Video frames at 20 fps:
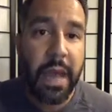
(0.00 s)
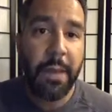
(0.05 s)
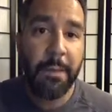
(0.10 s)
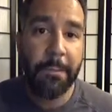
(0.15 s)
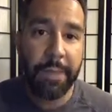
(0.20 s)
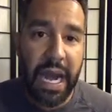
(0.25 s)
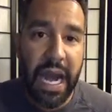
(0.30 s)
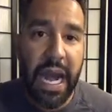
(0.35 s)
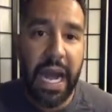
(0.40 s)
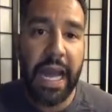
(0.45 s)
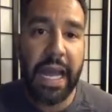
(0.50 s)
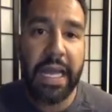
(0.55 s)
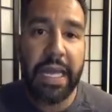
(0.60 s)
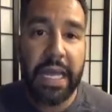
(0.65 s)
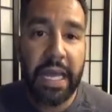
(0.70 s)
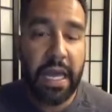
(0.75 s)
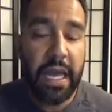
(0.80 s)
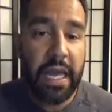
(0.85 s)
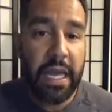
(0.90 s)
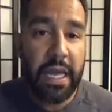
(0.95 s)

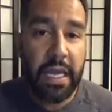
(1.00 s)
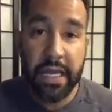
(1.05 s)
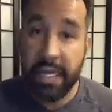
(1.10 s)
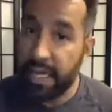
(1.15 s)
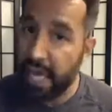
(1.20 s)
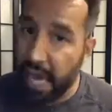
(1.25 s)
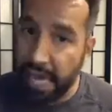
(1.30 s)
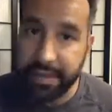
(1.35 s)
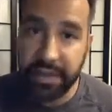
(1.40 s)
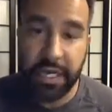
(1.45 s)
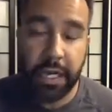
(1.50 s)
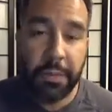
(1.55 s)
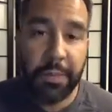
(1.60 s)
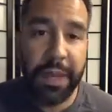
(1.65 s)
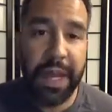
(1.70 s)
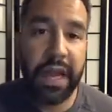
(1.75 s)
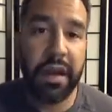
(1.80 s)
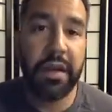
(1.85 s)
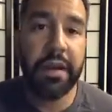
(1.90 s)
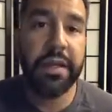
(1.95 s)
by not their
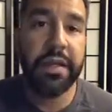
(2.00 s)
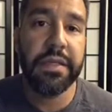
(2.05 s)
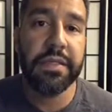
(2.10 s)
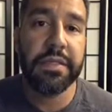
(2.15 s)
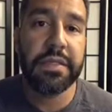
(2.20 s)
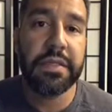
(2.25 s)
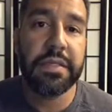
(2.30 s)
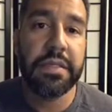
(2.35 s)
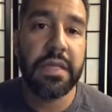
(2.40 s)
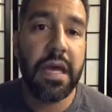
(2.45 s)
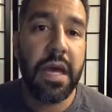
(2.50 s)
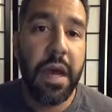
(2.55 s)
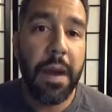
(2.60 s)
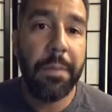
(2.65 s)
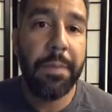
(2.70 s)
parents,